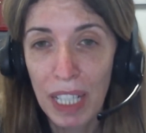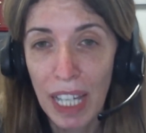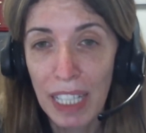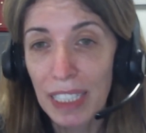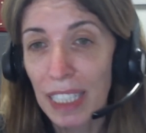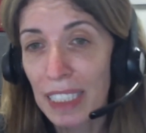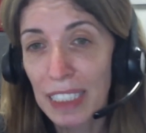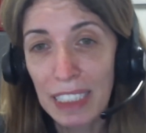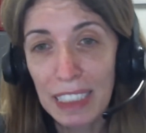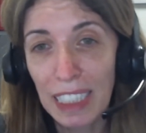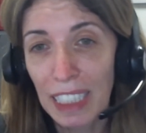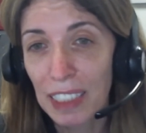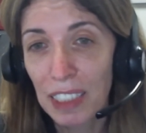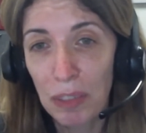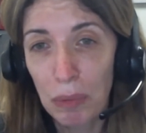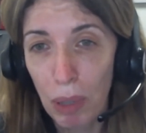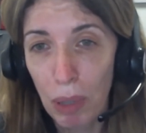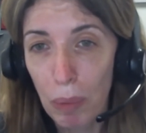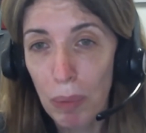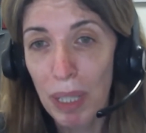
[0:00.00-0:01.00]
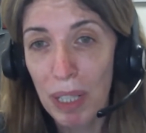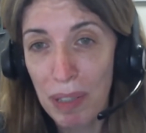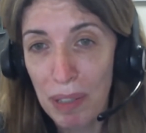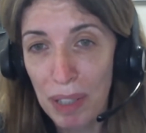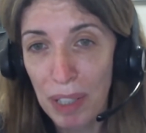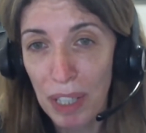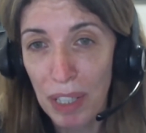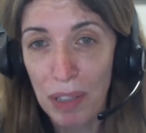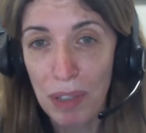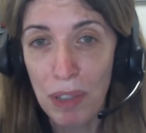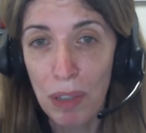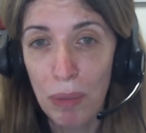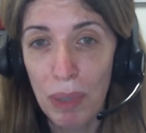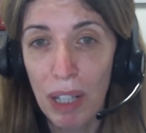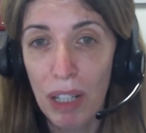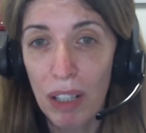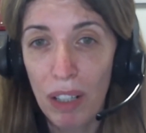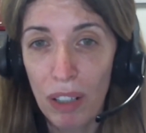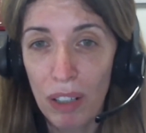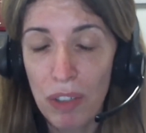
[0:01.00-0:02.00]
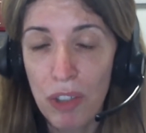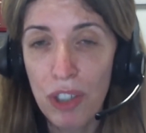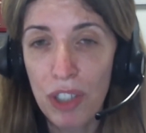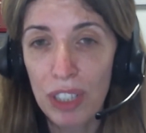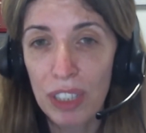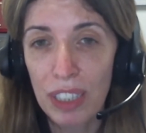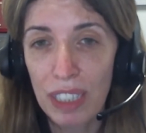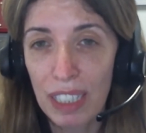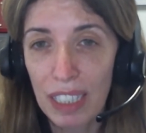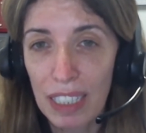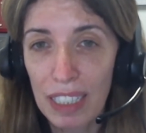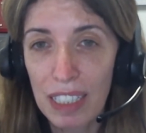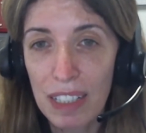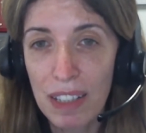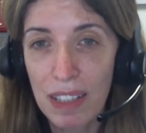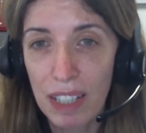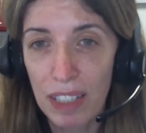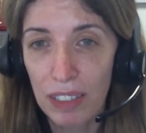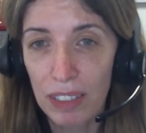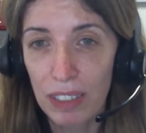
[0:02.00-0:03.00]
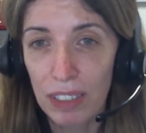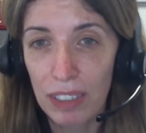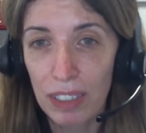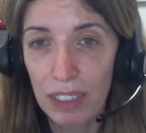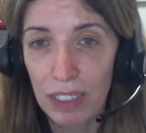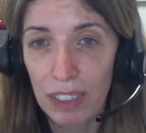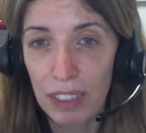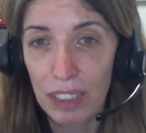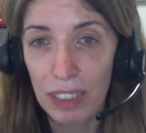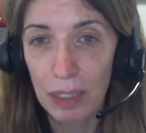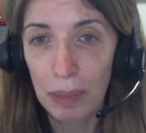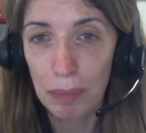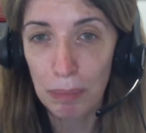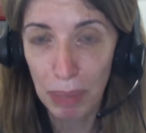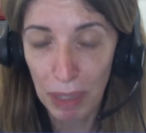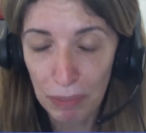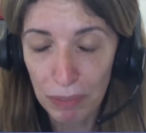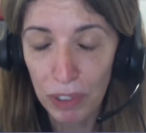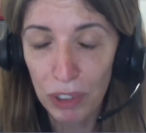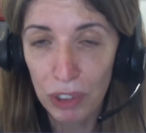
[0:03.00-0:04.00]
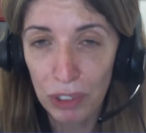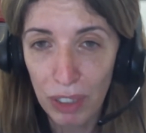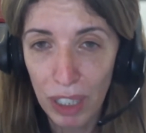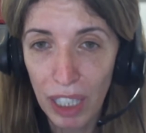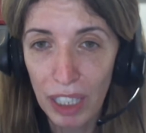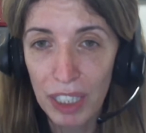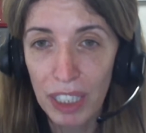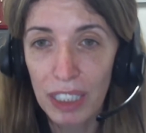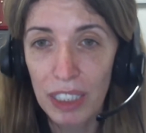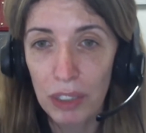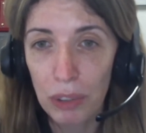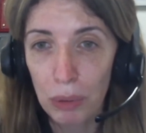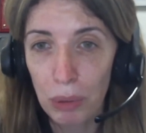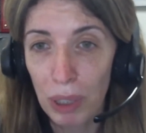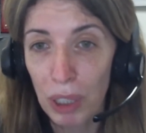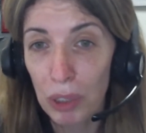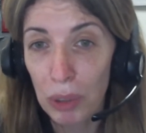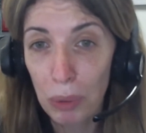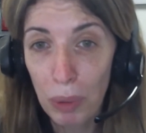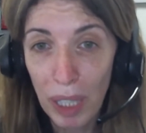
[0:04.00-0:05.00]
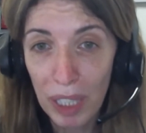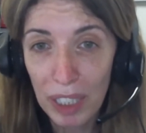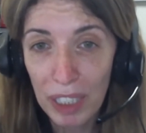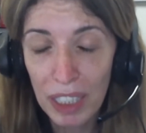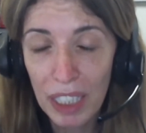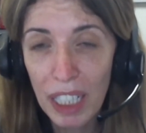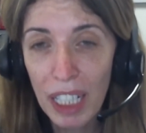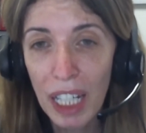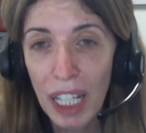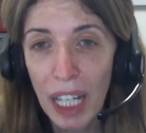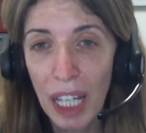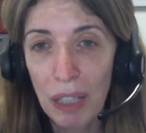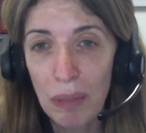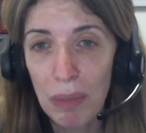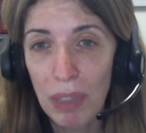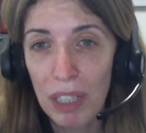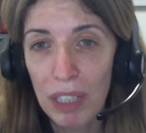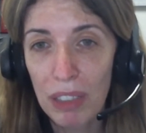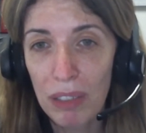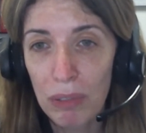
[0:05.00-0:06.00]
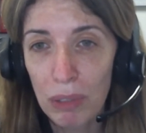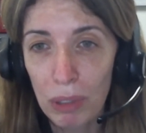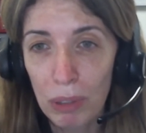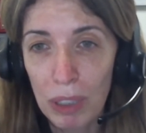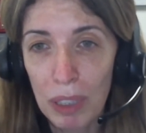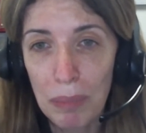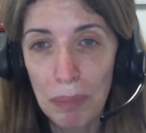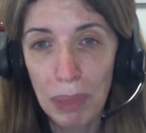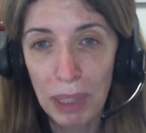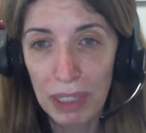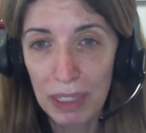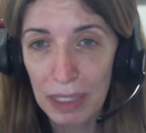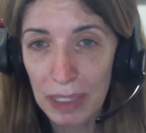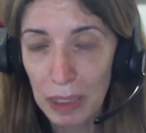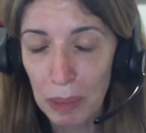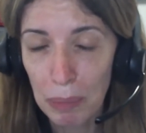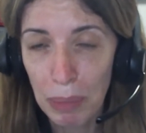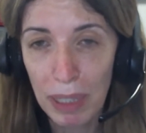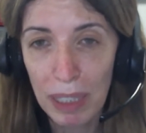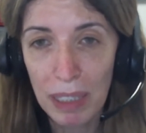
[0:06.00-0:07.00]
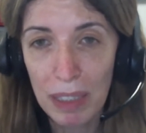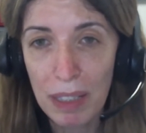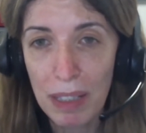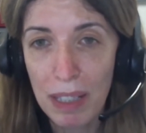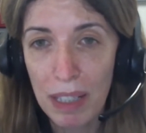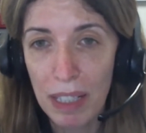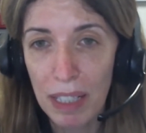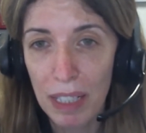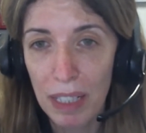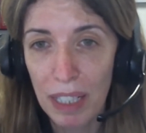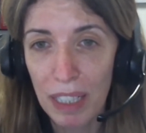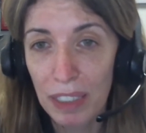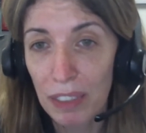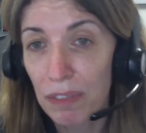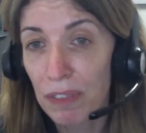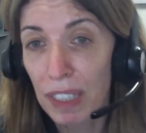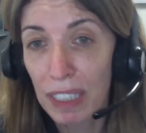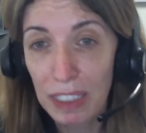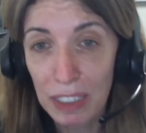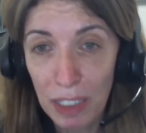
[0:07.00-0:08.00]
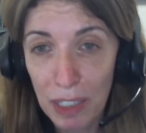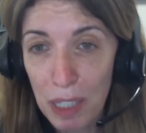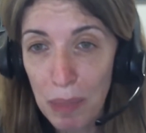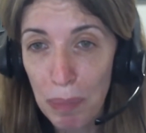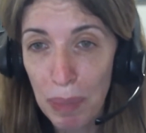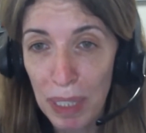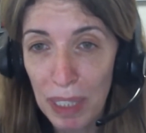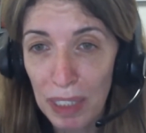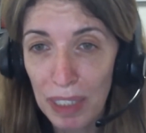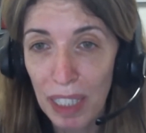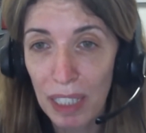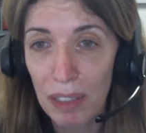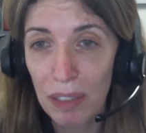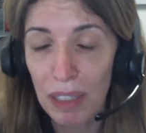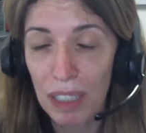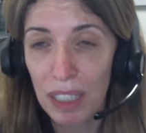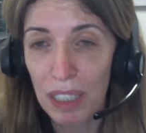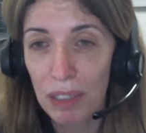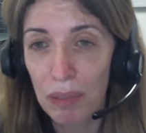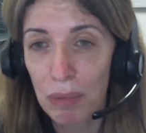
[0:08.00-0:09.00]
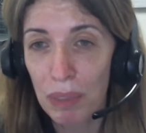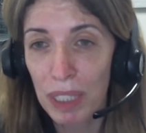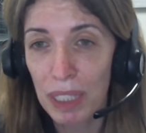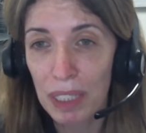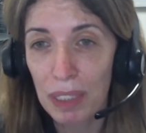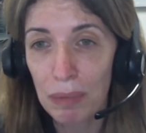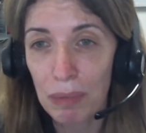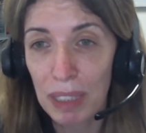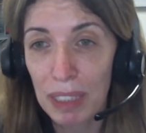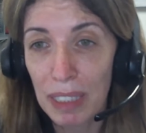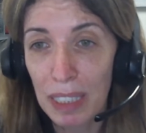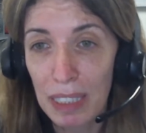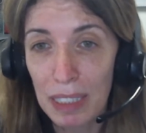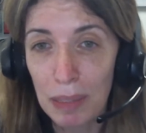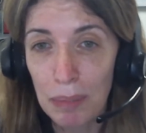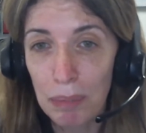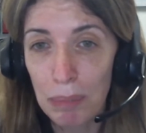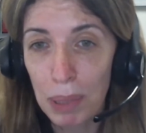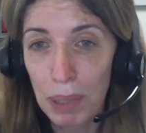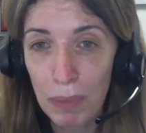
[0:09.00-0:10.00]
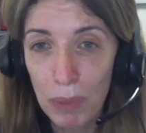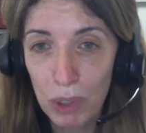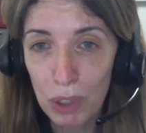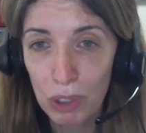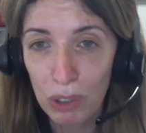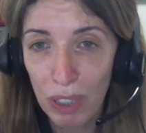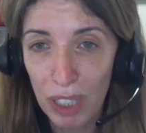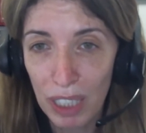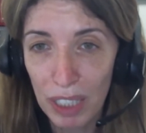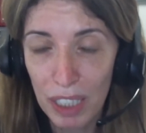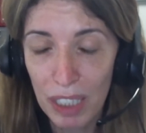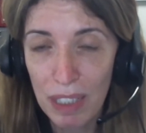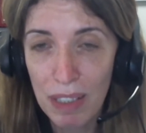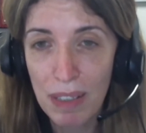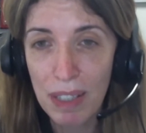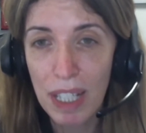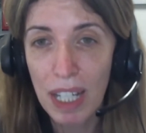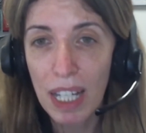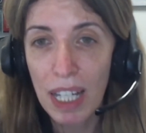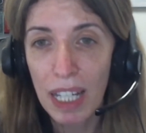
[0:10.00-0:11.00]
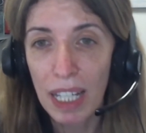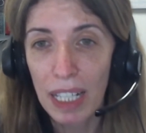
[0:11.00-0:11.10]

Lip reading: And that's exactly what we're seeing. So we're launching the Healy Center platform trial in 2020, and we are enrolling participants at a faster speed than we did in previous trials.